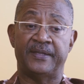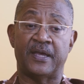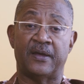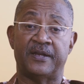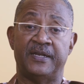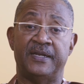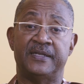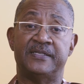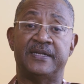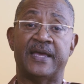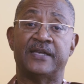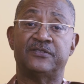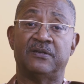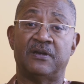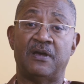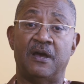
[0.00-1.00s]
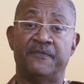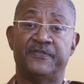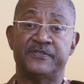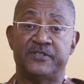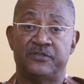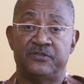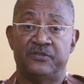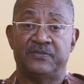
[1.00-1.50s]
Now, at an international
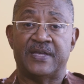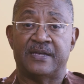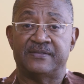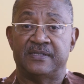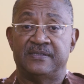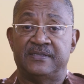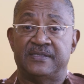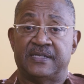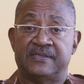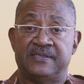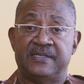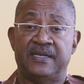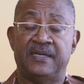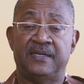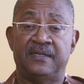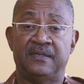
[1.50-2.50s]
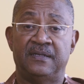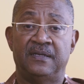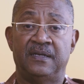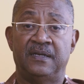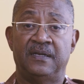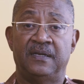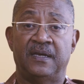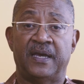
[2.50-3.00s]
conference in 2016,
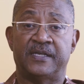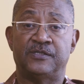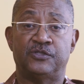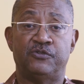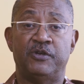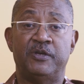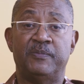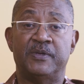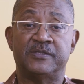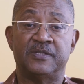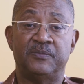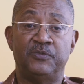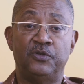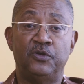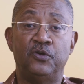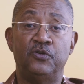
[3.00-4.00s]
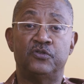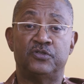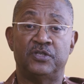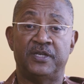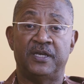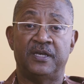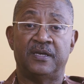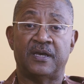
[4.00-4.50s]
extremism
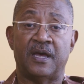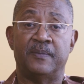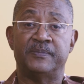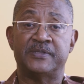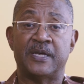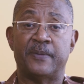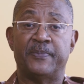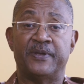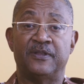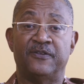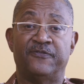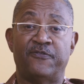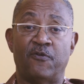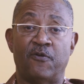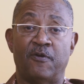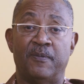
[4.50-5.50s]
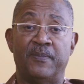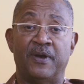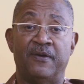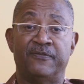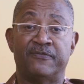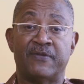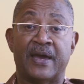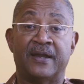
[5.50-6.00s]
usually comes up in the form
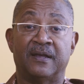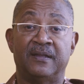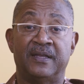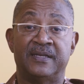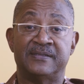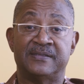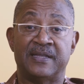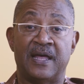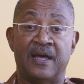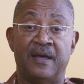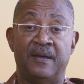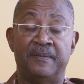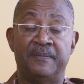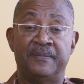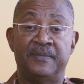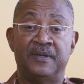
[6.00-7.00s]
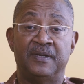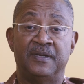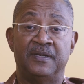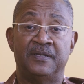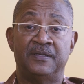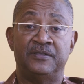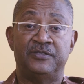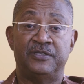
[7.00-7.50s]
of radical Islam,
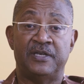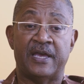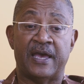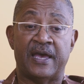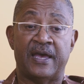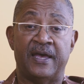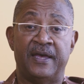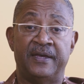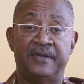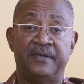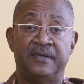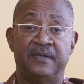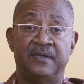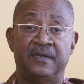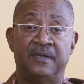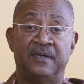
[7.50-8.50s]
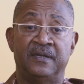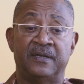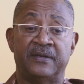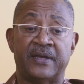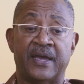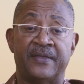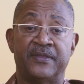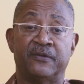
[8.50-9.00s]
jihad,
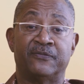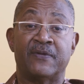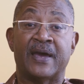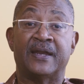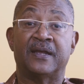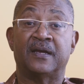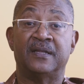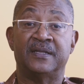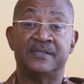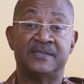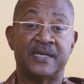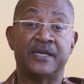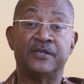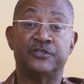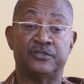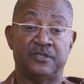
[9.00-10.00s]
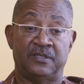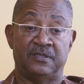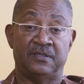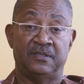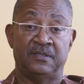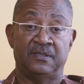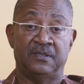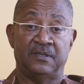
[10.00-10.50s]
and the
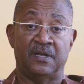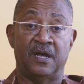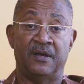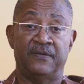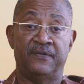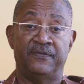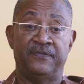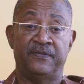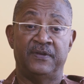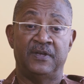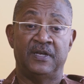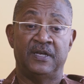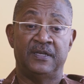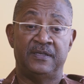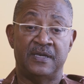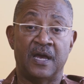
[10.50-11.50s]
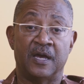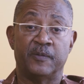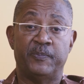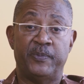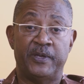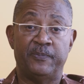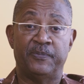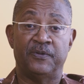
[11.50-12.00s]
radicalization of
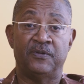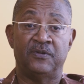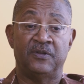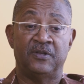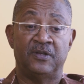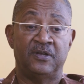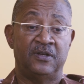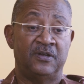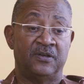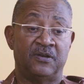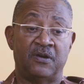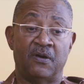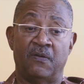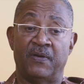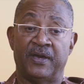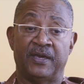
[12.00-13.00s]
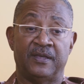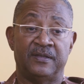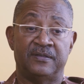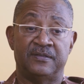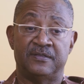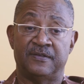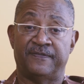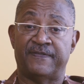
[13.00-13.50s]
young people going
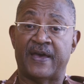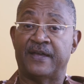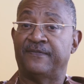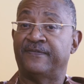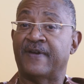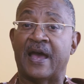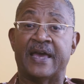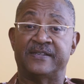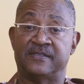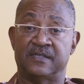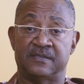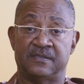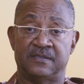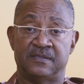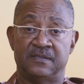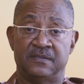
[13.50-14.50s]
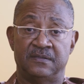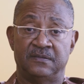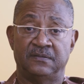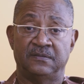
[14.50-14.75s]
to fight for ISIS.